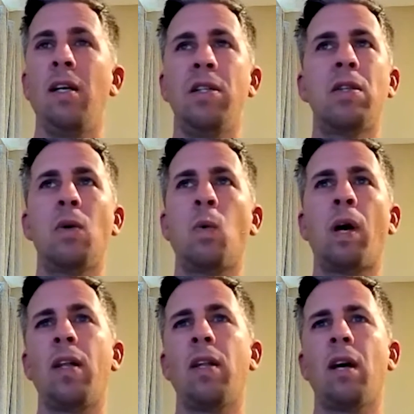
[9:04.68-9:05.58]
is the
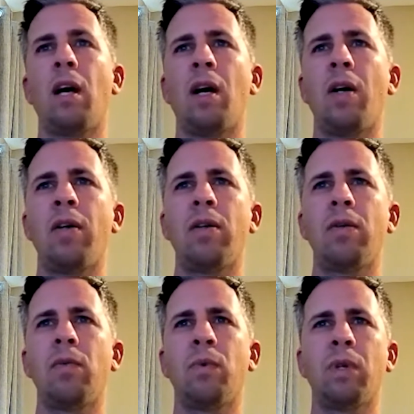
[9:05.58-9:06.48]
way that I
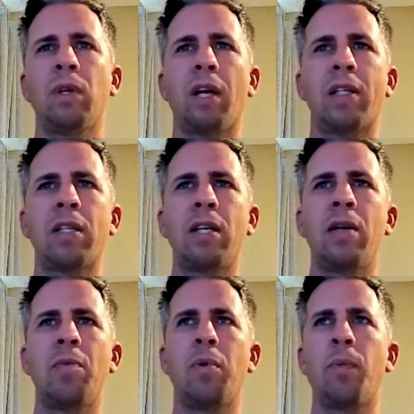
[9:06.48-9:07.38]
would like
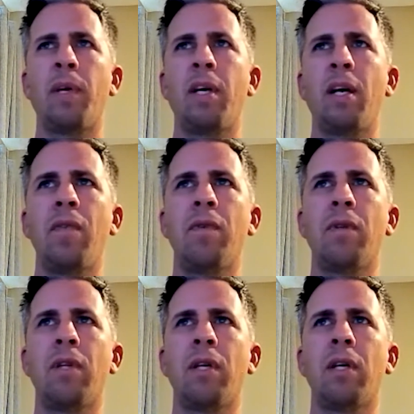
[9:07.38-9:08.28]
to implement
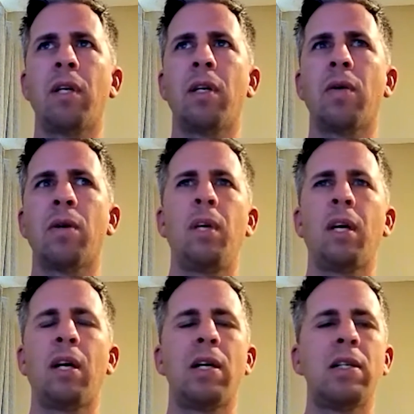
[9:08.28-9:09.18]
everything,
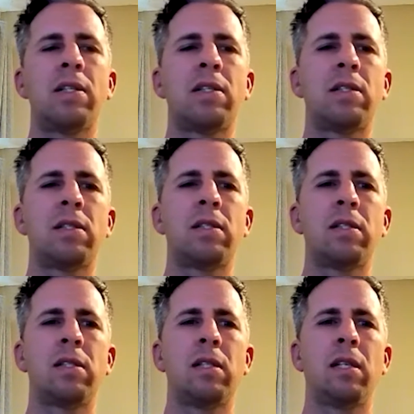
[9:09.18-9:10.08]
because
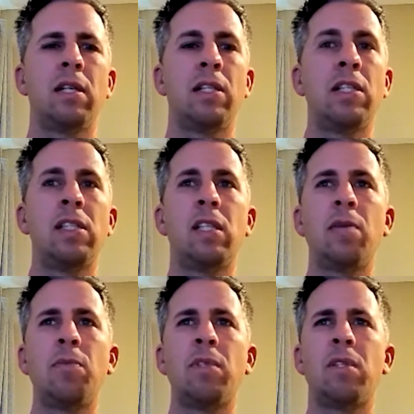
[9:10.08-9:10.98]
it just
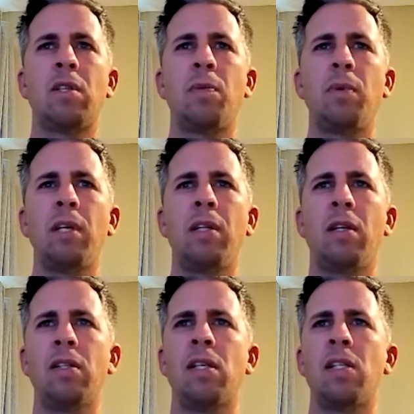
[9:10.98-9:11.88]
seems to be
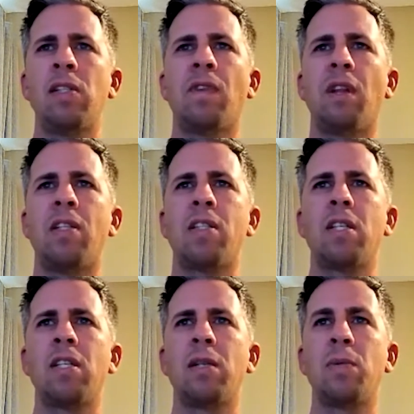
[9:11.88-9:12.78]
the sales
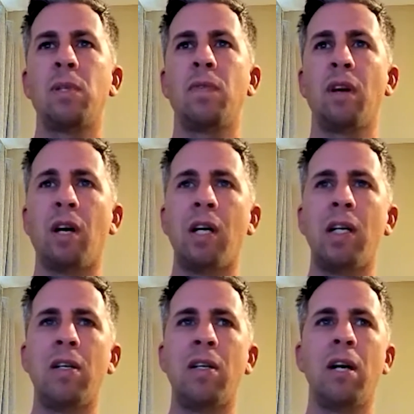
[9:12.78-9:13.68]
velocity seems even
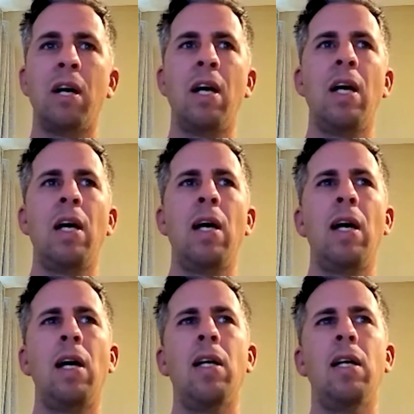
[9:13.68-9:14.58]
higher.
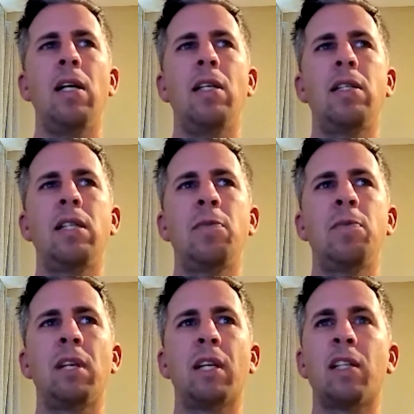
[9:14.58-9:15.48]
And it
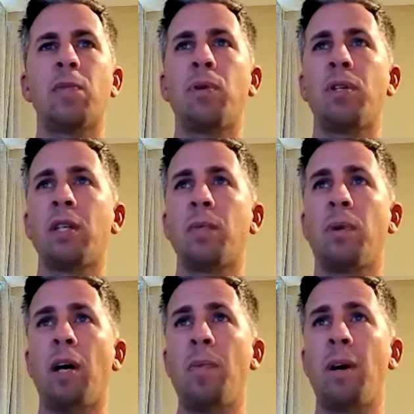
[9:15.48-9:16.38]
seems like it's pushing
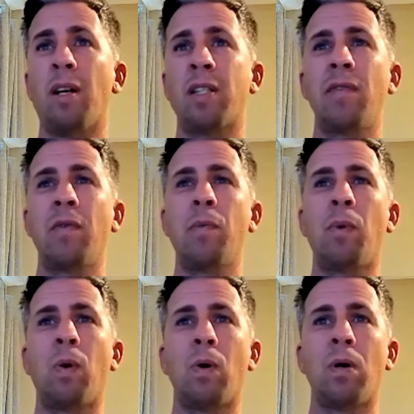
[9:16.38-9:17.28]
buy box even
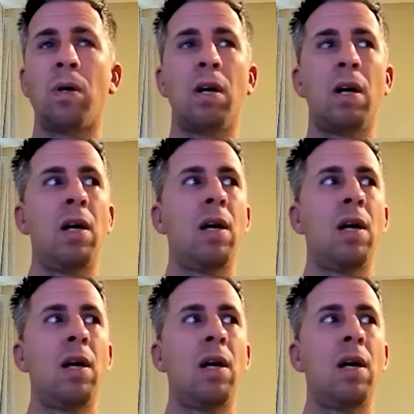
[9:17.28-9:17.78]
more.